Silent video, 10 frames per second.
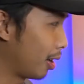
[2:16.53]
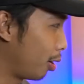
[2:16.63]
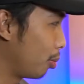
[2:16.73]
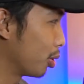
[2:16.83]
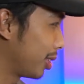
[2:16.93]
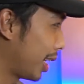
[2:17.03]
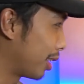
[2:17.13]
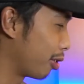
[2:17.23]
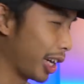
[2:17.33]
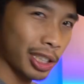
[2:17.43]
Almost
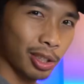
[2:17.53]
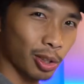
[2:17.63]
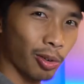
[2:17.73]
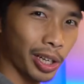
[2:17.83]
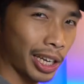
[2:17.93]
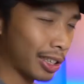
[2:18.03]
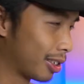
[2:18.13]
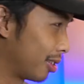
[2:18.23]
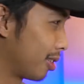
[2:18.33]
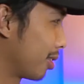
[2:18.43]
said create snow again,
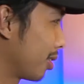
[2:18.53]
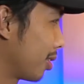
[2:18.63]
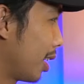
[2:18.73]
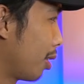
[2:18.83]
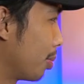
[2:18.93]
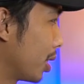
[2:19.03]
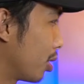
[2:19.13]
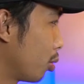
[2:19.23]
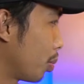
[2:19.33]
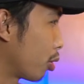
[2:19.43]
because that'll be a
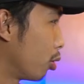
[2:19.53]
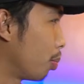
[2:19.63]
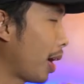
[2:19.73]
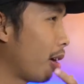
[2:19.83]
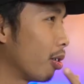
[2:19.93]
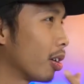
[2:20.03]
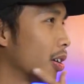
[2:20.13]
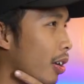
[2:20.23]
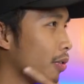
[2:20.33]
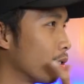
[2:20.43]
super cool power
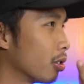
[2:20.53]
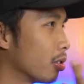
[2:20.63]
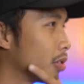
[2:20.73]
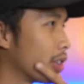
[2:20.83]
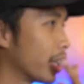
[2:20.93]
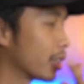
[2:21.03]
if you could create